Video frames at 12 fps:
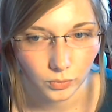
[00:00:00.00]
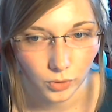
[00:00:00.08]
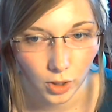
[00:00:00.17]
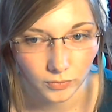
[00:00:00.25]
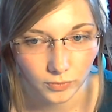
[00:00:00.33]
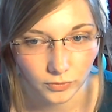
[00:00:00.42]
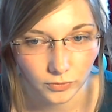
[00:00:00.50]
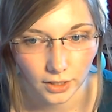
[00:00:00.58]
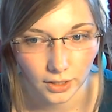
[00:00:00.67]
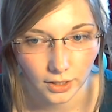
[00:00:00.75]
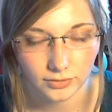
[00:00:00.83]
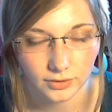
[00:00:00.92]
hopefully
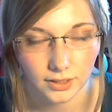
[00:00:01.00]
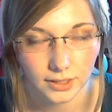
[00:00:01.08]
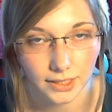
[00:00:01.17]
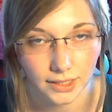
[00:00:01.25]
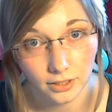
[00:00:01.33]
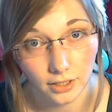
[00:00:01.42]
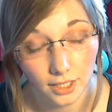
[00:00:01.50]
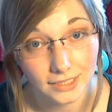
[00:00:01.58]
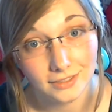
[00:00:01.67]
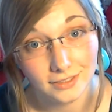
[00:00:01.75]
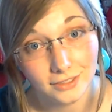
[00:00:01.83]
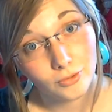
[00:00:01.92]
often a lot
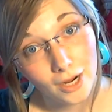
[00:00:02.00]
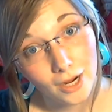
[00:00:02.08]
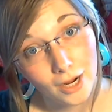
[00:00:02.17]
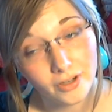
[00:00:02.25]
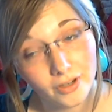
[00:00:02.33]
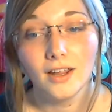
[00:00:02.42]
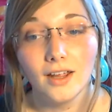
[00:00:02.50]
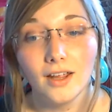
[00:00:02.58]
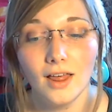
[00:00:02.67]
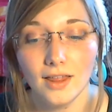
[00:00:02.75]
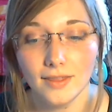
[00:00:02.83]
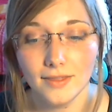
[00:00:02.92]
less crowded
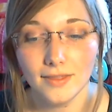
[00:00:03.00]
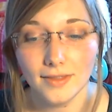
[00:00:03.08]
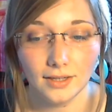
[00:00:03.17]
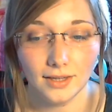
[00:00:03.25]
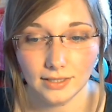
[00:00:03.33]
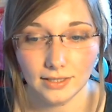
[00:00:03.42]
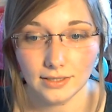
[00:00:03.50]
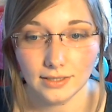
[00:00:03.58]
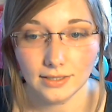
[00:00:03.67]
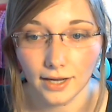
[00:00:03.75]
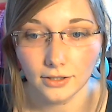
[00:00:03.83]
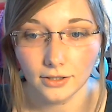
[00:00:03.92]
than things
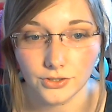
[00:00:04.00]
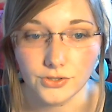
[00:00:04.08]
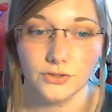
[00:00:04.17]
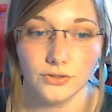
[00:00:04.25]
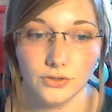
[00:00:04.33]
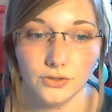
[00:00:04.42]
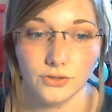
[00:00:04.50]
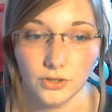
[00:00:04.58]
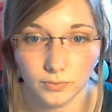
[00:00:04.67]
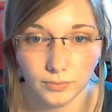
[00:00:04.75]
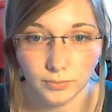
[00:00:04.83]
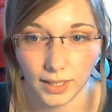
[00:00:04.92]
that just, you know,
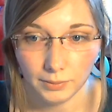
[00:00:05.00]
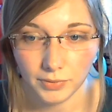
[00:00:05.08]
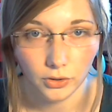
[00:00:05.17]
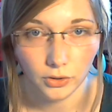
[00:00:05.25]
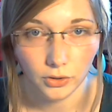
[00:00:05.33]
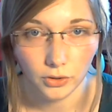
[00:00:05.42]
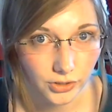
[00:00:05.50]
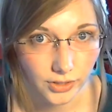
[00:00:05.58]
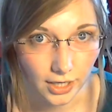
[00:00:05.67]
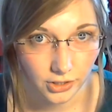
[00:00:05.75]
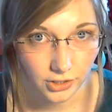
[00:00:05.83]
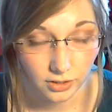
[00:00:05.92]
might be known
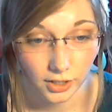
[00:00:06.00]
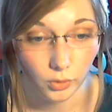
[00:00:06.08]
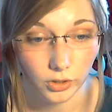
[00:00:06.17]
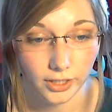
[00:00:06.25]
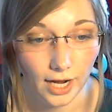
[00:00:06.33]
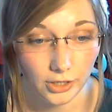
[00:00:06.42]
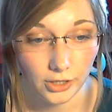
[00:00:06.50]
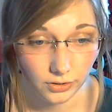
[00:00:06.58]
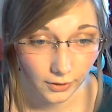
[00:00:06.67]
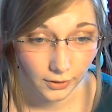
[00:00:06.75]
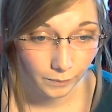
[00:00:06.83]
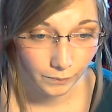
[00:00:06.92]
internationally or nationally.